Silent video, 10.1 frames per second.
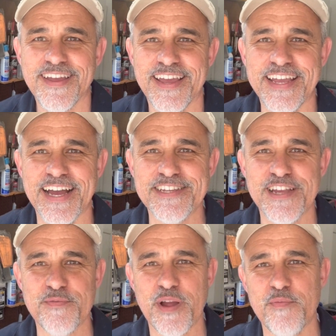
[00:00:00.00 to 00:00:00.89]
Hey guys,
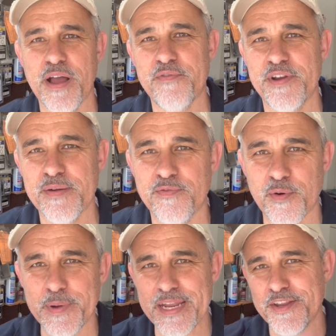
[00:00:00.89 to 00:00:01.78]
Hot Rod Reverend here.
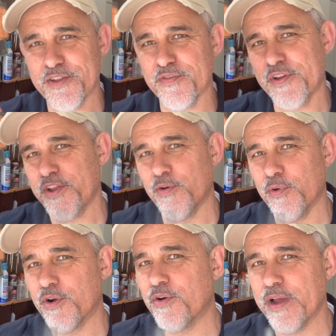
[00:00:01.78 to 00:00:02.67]
Before we get into the video,
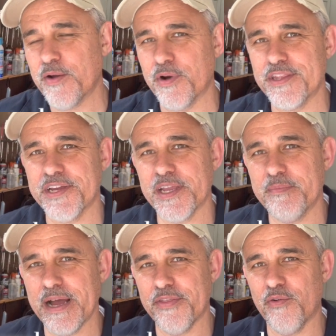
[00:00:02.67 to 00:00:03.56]
real quick, I want to tell you
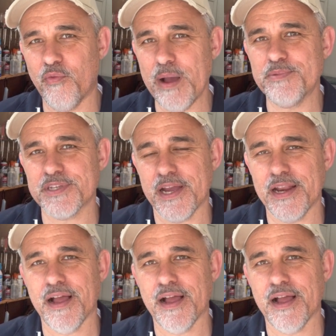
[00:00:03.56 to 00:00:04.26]
about the website,